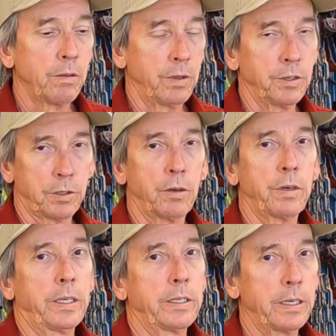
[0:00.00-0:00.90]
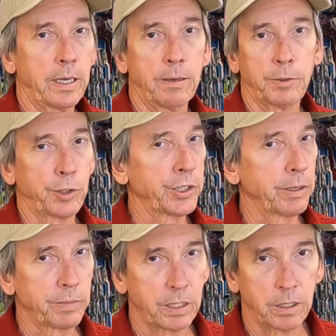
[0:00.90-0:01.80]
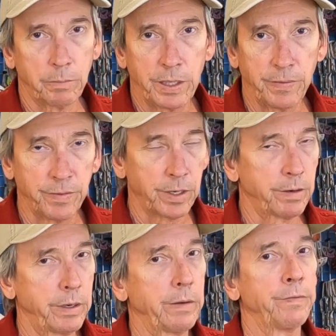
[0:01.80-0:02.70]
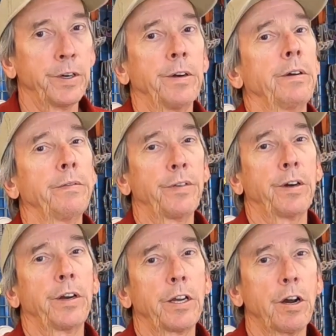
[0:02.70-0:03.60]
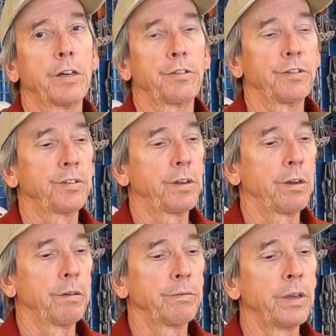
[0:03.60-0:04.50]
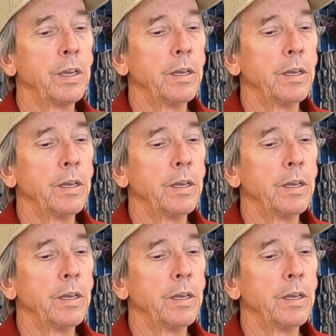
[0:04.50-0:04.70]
These low head dams are something to be very, very, very cautious of.